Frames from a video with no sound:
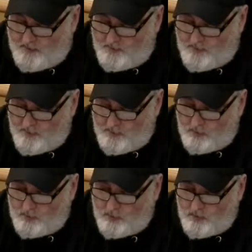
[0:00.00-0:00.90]

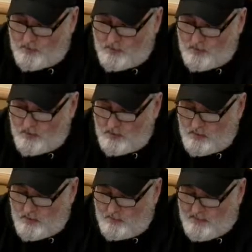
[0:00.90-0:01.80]
to
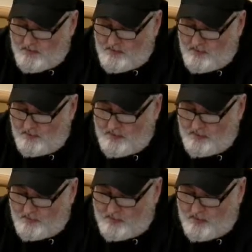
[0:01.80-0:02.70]
make sure that
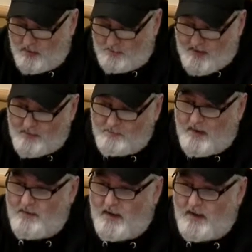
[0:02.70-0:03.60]
people are abiding
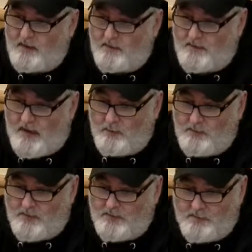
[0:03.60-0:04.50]
by that, that
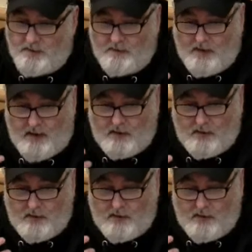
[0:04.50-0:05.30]
would be something that,